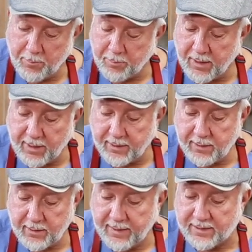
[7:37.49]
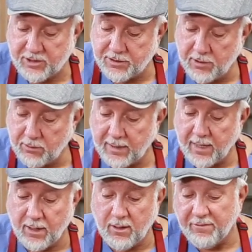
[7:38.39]
But it's still
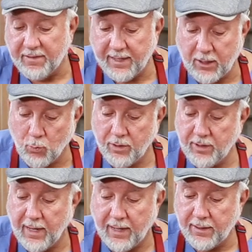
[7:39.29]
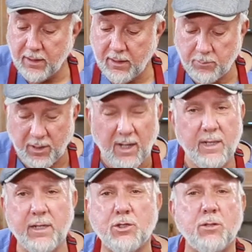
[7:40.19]
not enough liquid yet, but
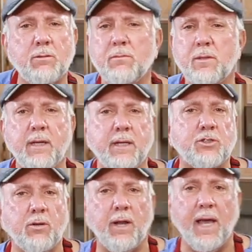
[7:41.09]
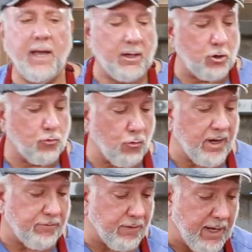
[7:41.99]
it's, a, it's going to add a
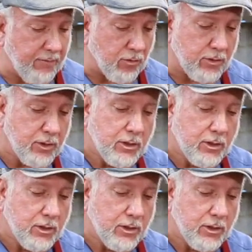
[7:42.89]
great flavor.